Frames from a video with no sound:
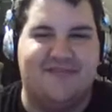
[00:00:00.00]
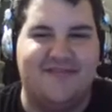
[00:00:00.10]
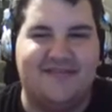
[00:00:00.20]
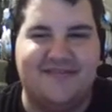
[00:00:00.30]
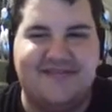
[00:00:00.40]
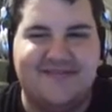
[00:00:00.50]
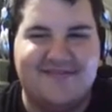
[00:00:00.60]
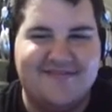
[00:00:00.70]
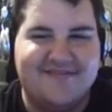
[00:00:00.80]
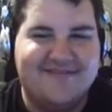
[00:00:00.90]

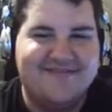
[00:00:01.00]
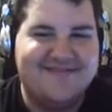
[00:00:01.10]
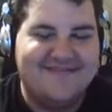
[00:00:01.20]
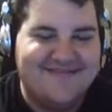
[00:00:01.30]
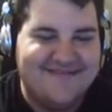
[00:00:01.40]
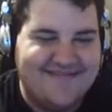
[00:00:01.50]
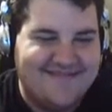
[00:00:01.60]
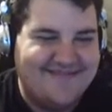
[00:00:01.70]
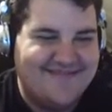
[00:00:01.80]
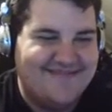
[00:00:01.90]

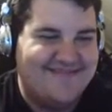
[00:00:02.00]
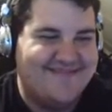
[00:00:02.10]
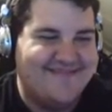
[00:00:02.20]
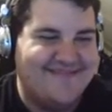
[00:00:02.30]
No words are spoken by the person on screen.